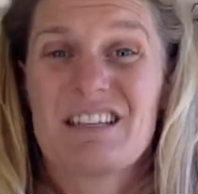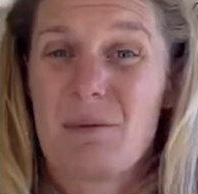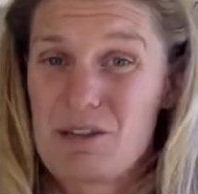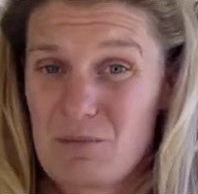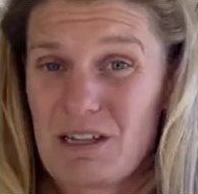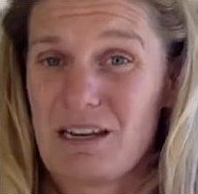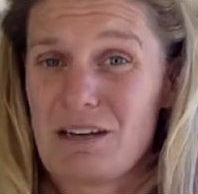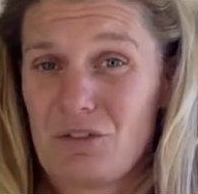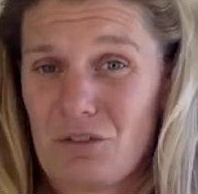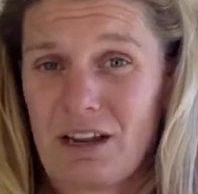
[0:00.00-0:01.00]
How much am I getting
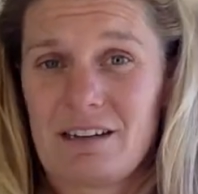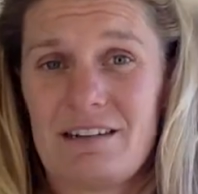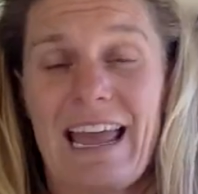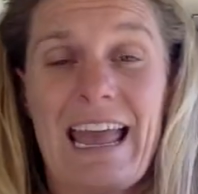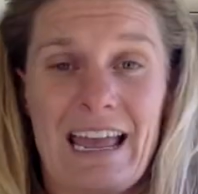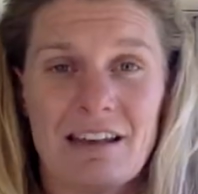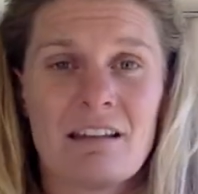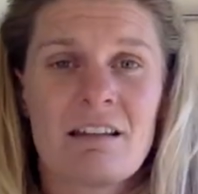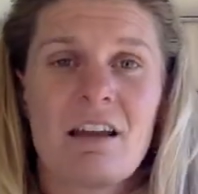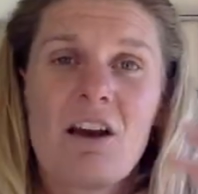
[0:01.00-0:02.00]
distracted?
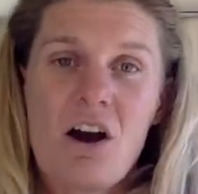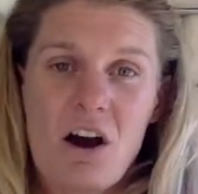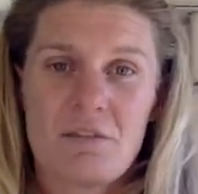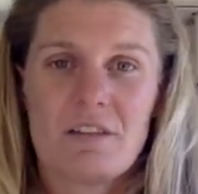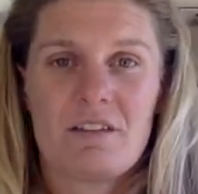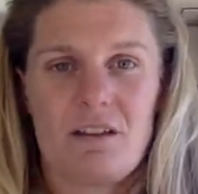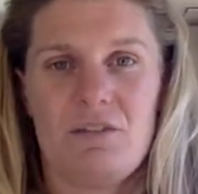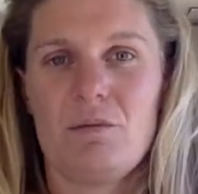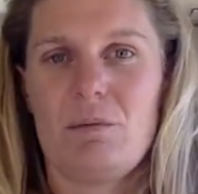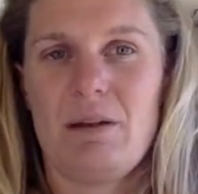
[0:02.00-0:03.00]
And of the stuff
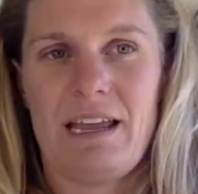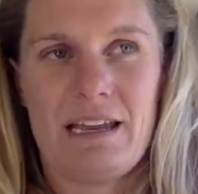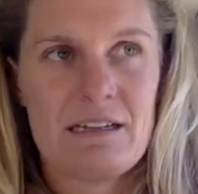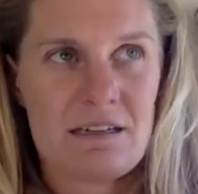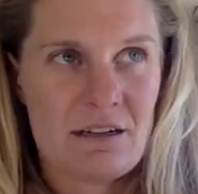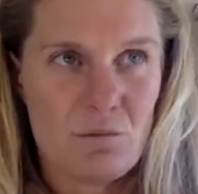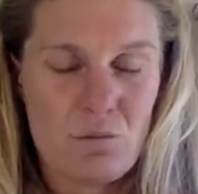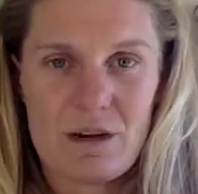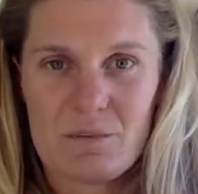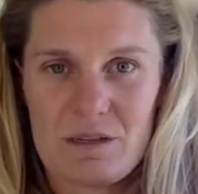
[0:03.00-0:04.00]
that we planned,
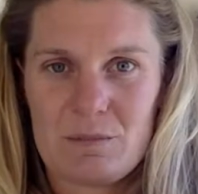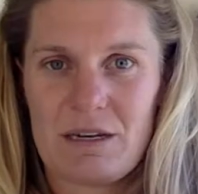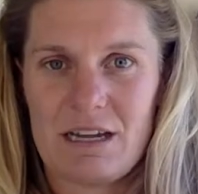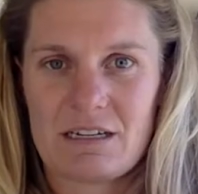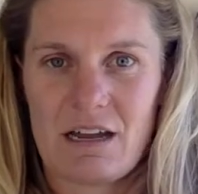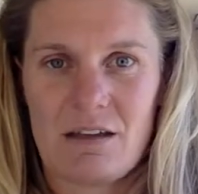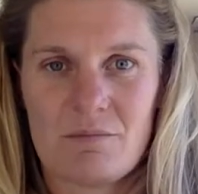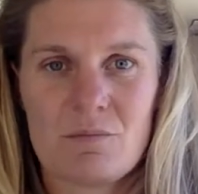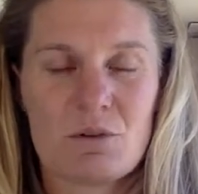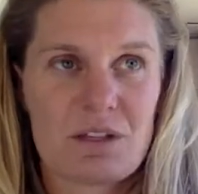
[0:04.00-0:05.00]
where did we spend our time?
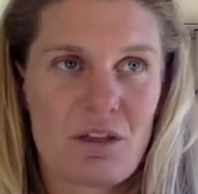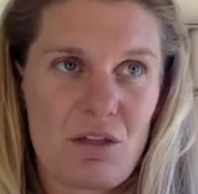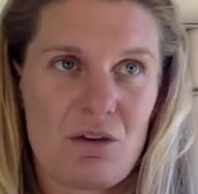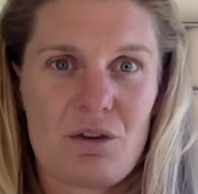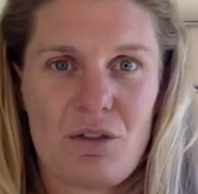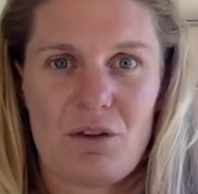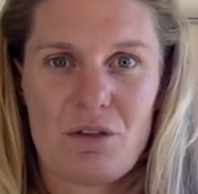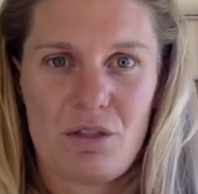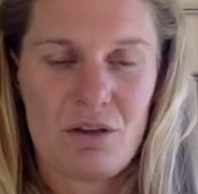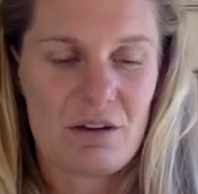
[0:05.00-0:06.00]
Was it third, third,
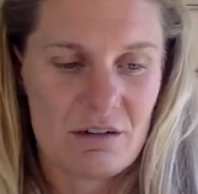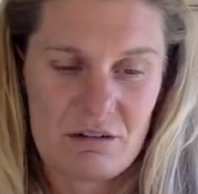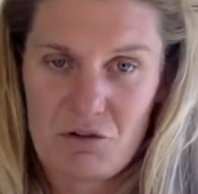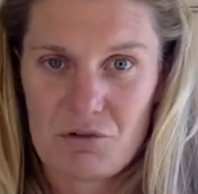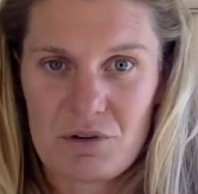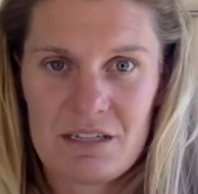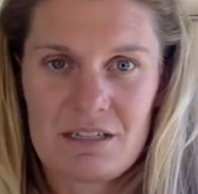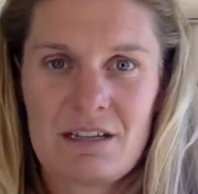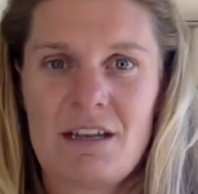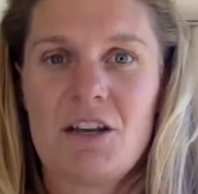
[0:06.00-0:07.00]
third and no
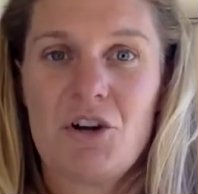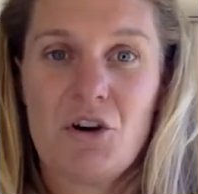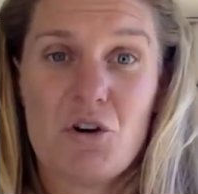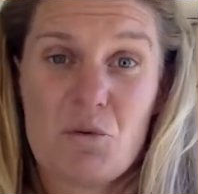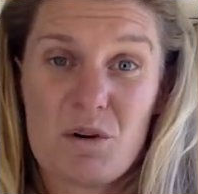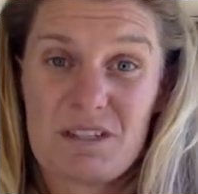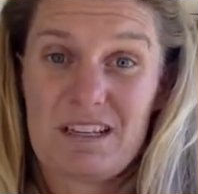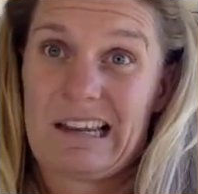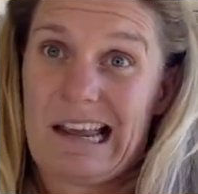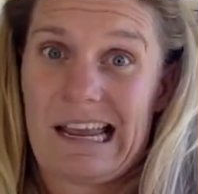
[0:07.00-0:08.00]
noise? Or was
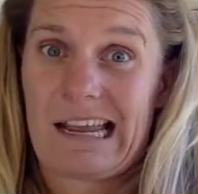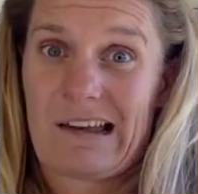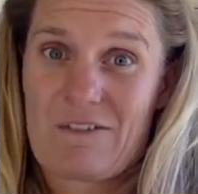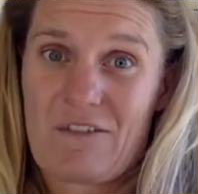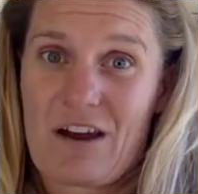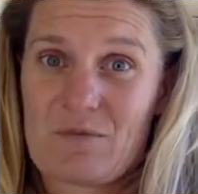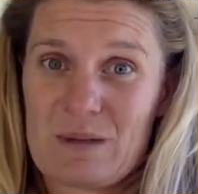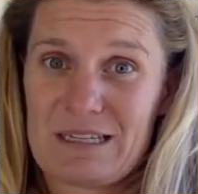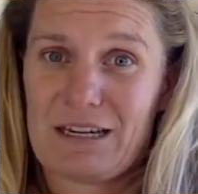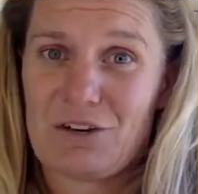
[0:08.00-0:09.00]
it like
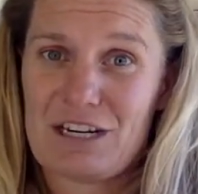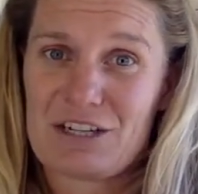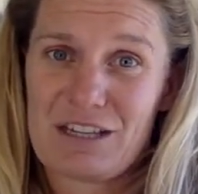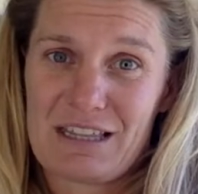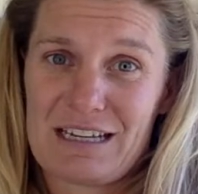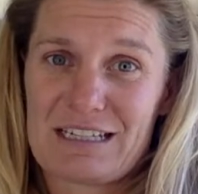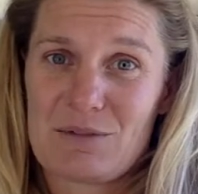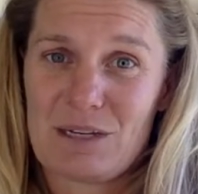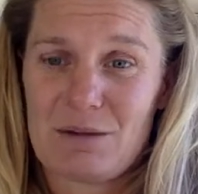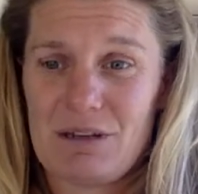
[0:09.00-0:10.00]
5% on each of the things
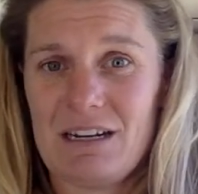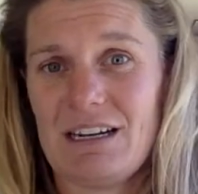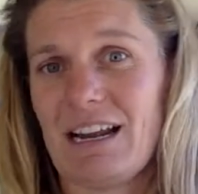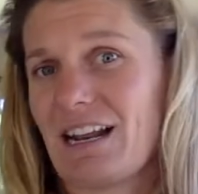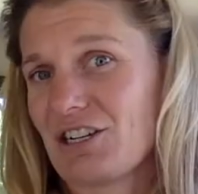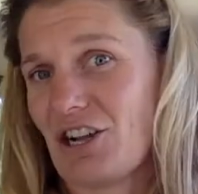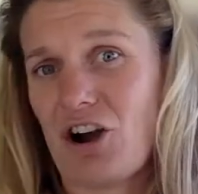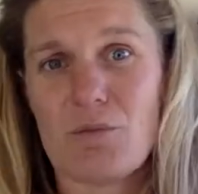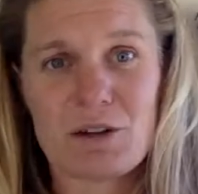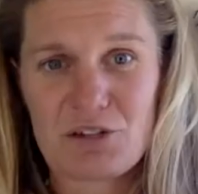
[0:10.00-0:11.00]
that we committed and actually a
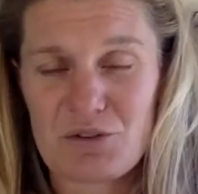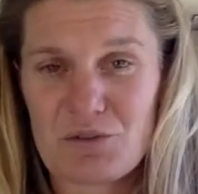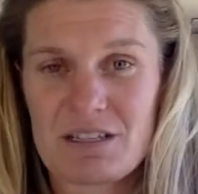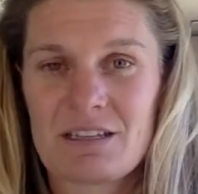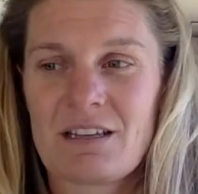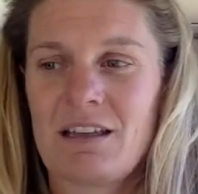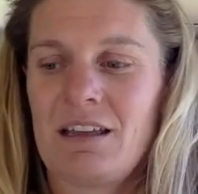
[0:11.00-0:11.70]
whole bunch of noise?